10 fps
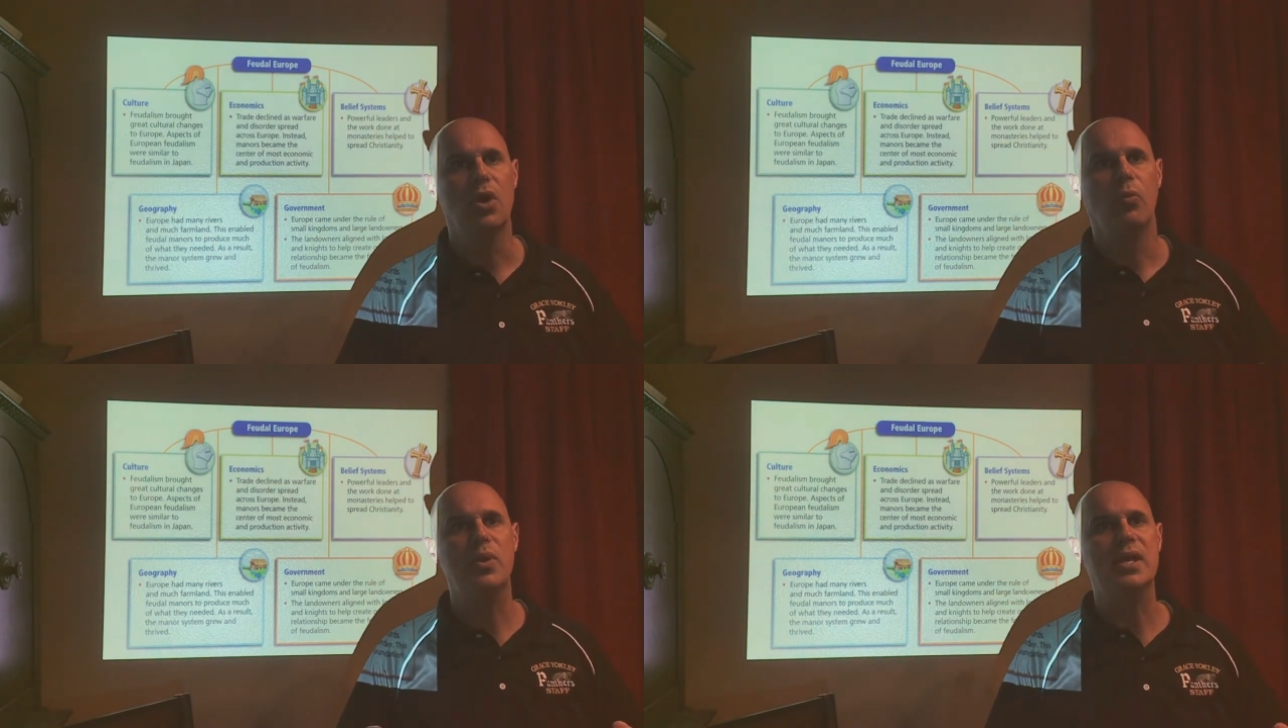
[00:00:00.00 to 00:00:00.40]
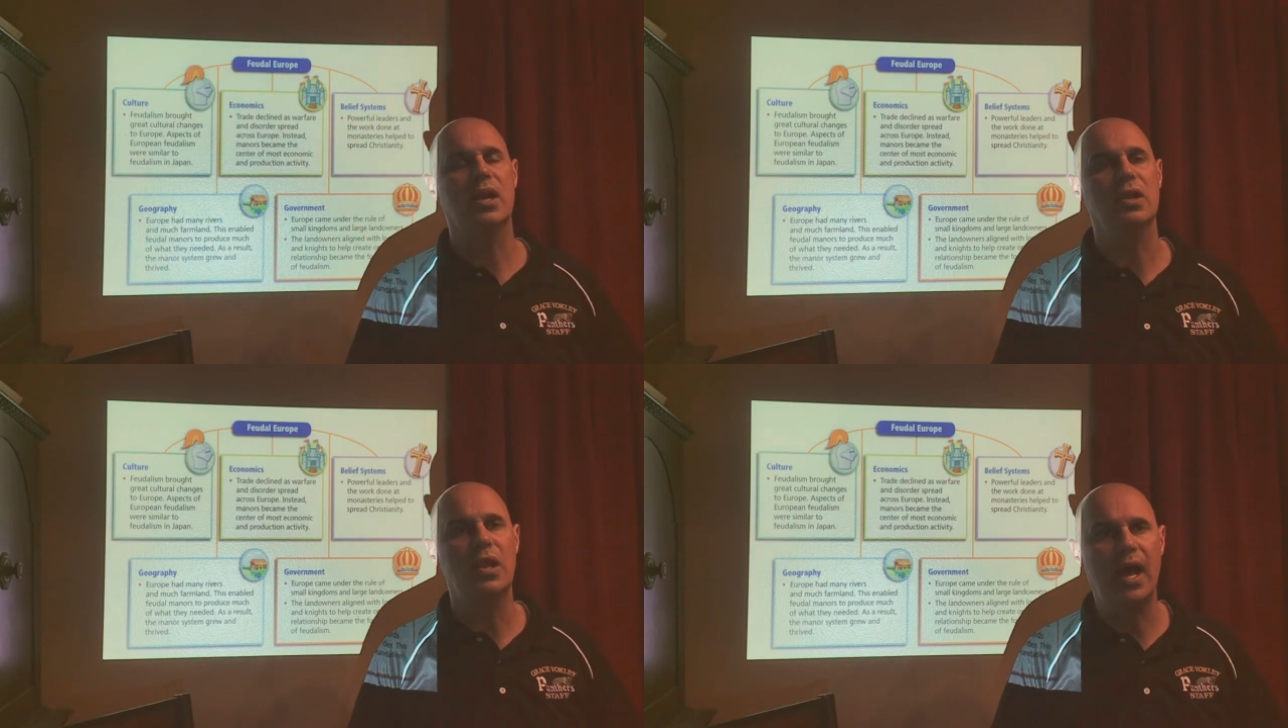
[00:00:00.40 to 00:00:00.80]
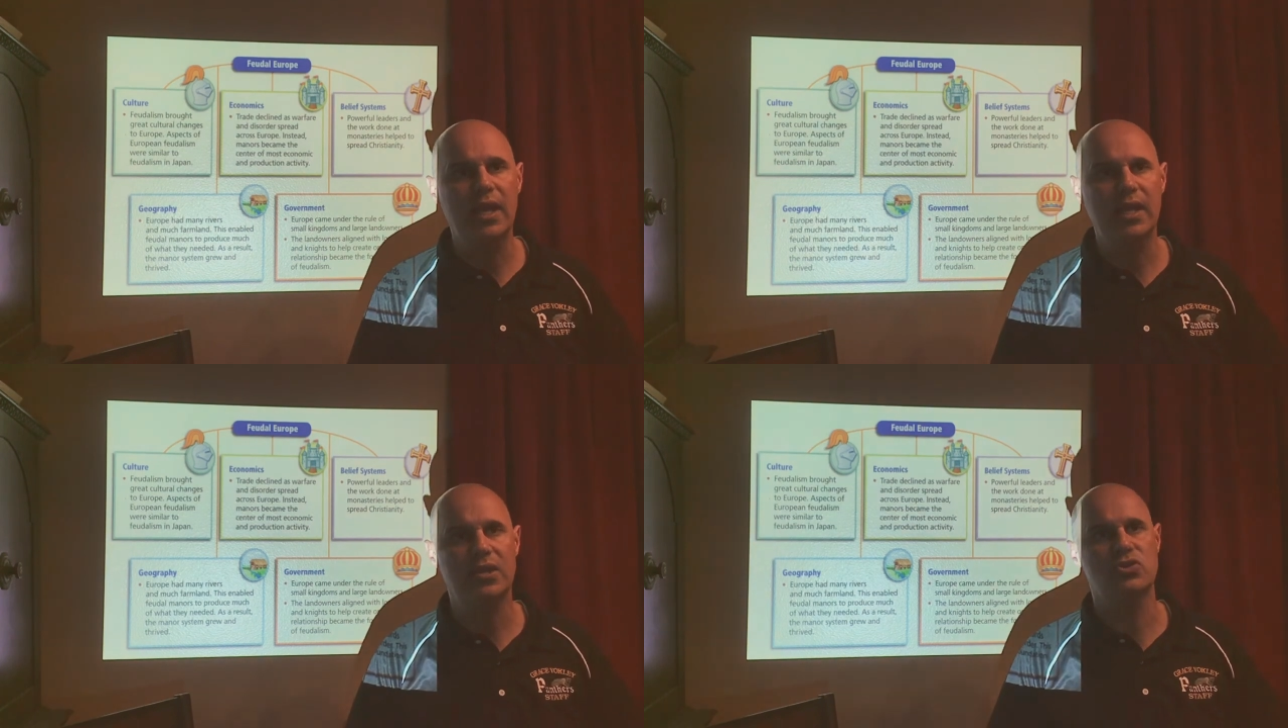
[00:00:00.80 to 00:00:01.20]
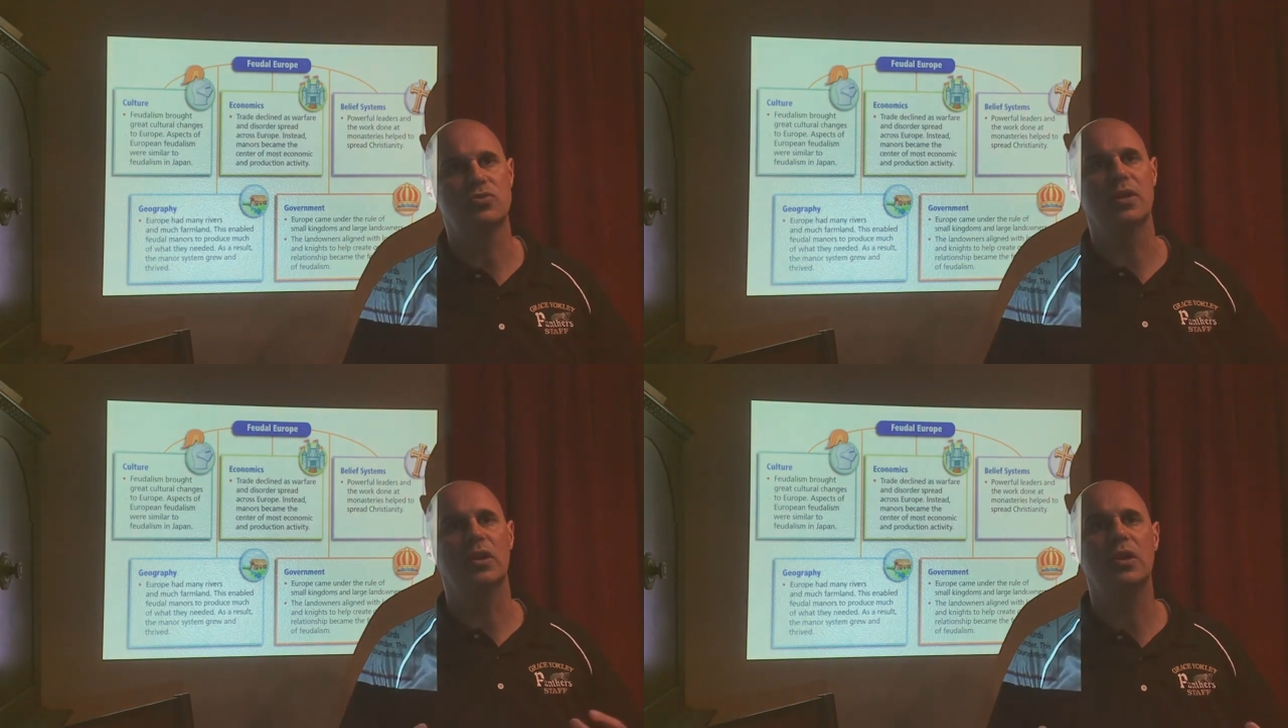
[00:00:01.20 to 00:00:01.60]
we get a lot of
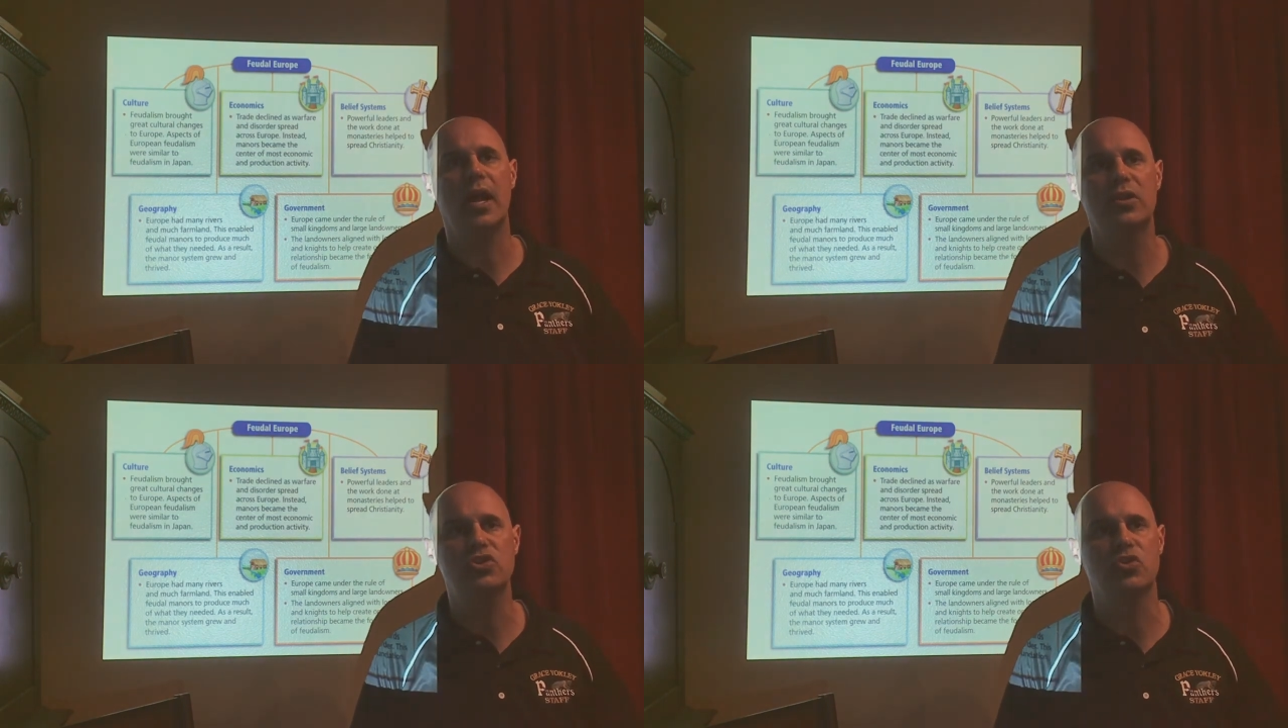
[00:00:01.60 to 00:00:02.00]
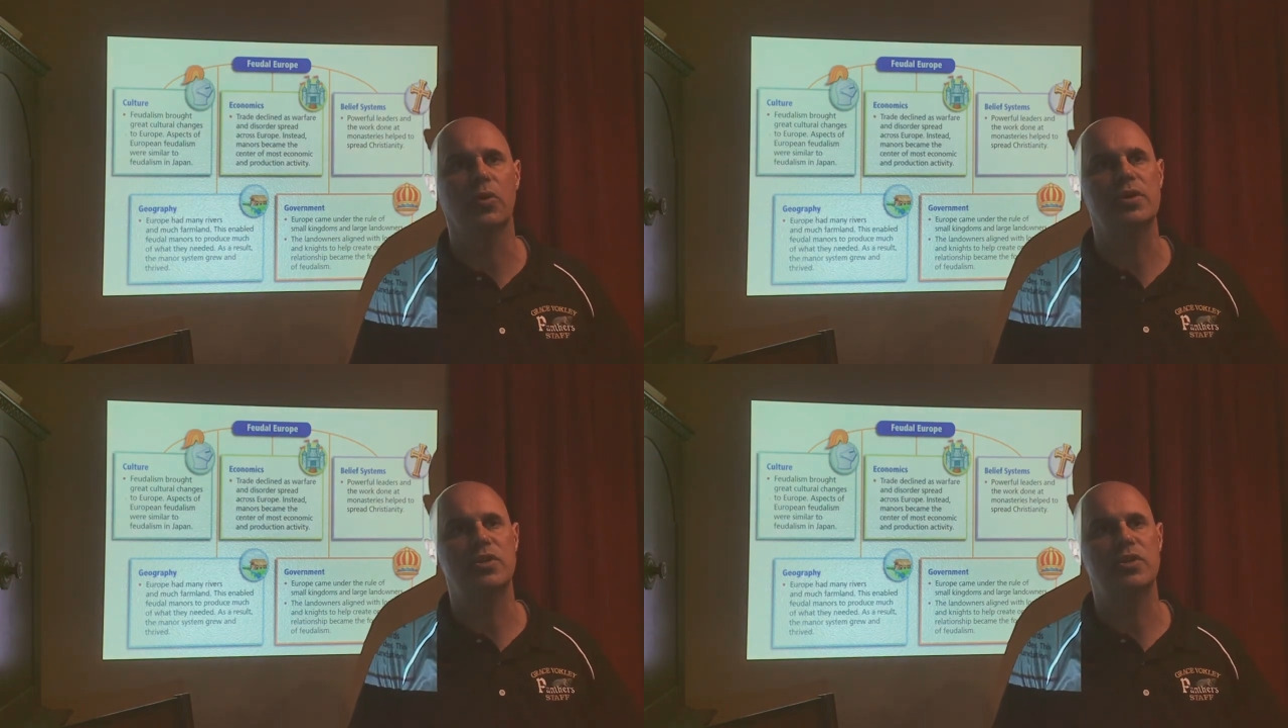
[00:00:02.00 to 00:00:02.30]
history and a lot of stories